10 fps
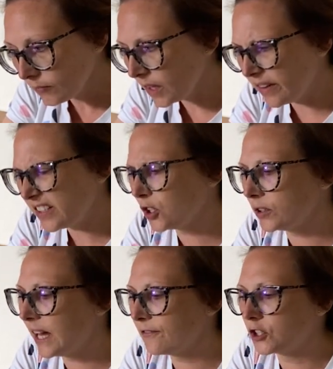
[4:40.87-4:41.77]
they said I'd
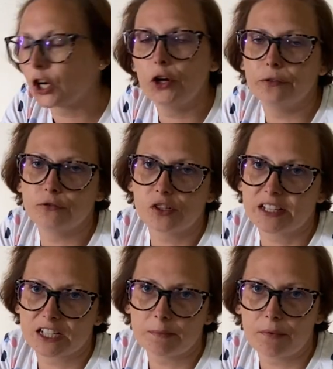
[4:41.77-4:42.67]
have to go for
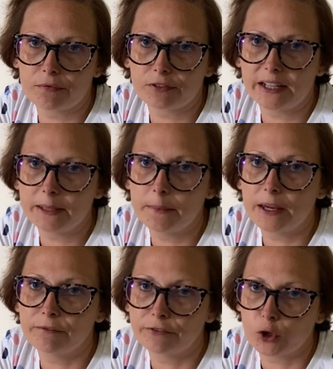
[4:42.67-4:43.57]
six monthly
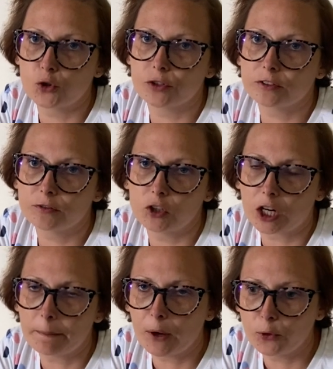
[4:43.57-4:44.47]
infusions of like
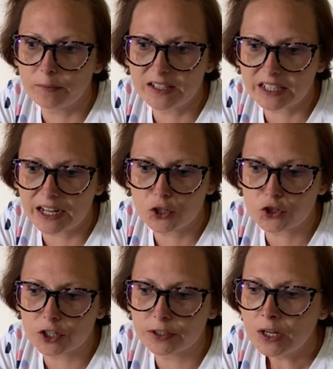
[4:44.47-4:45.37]
a bone
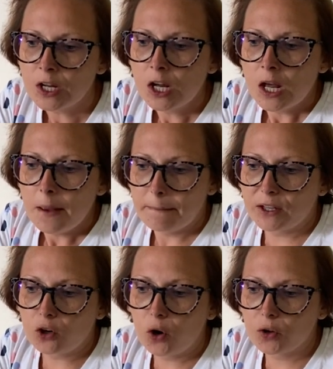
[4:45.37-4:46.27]
medication
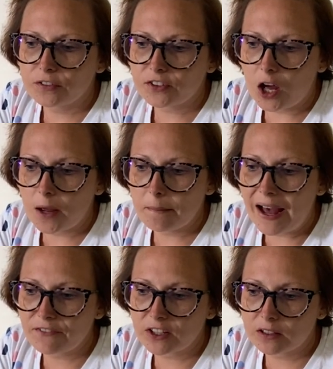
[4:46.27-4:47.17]
because um,
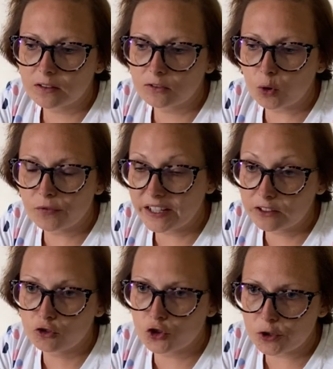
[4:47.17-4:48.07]
having sort of
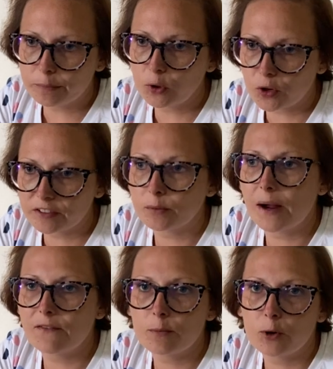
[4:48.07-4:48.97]
estrogen blockers and
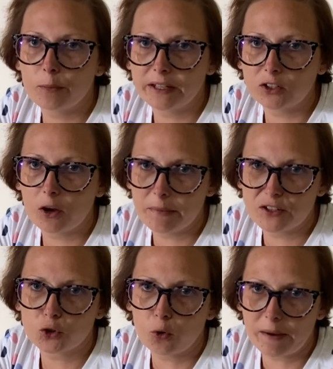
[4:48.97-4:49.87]
whatever put me in like
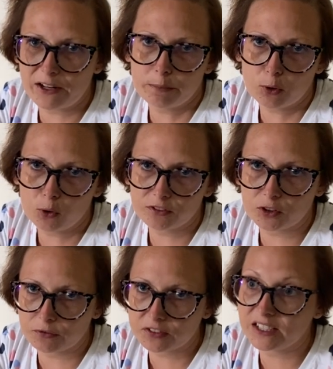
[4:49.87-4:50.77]
medical menopause and
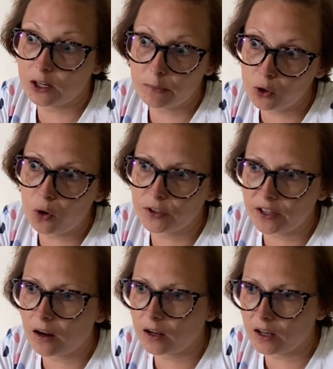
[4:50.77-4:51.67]
obviously I'm a lot
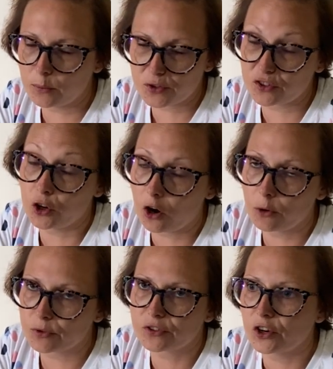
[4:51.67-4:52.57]
younger I was I
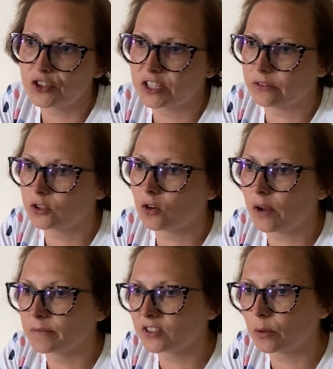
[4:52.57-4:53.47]
was 30 at the
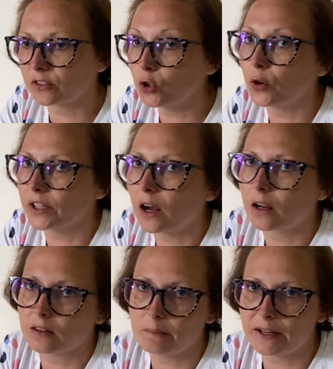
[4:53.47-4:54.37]
time so I was a lot
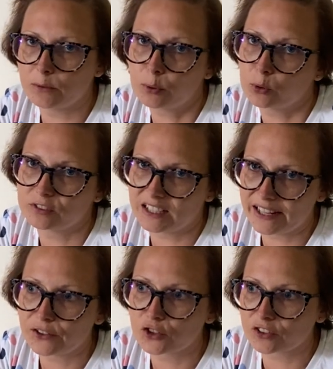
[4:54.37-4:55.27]
younger than menopausal
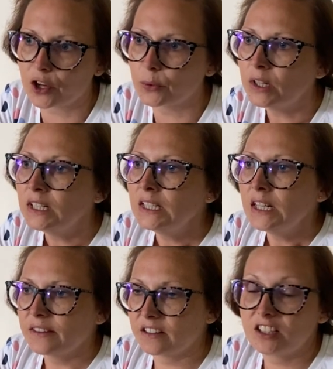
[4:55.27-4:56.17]
age so
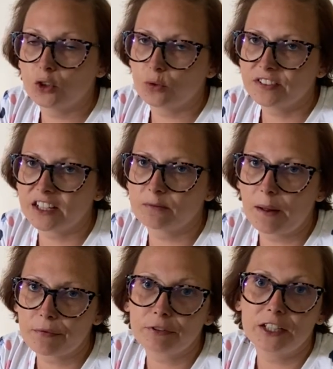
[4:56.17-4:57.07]
they said oh six
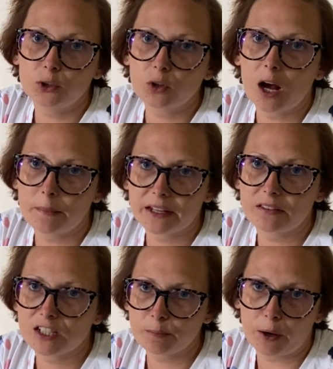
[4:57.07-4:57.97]
monthly you'll come and get
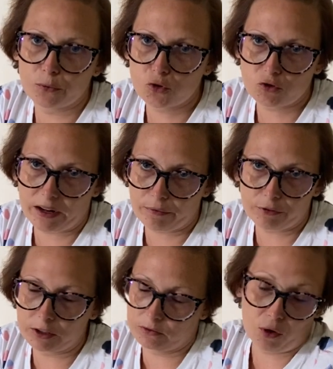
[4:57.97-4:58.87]
this bone
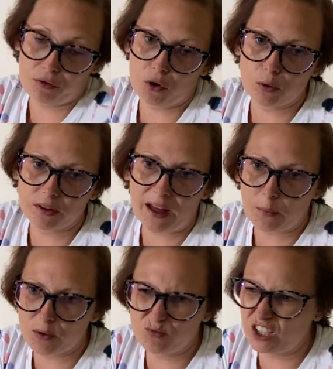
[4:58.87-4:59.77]
strengthener and I thought well that
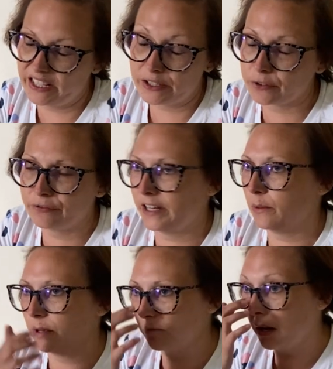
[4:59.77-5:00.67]
won't really interfere
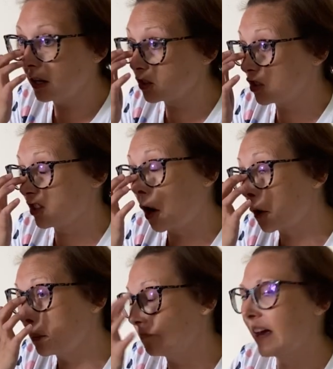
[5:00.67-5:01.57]
with much
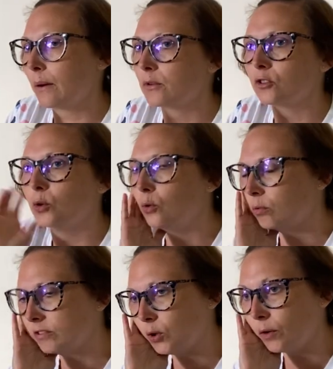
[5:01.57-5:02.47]
so that was
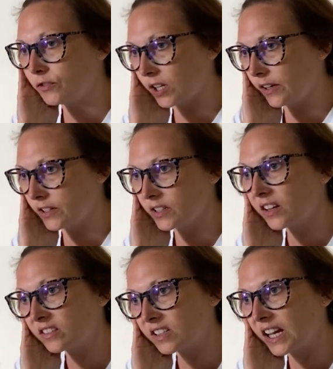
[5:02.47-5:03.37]
all sort of done and
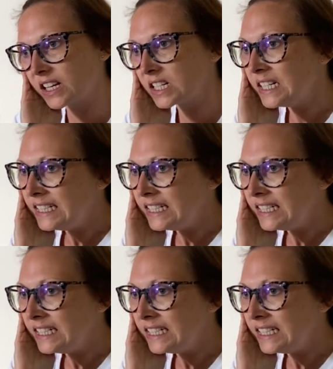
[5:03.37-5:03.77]
dusted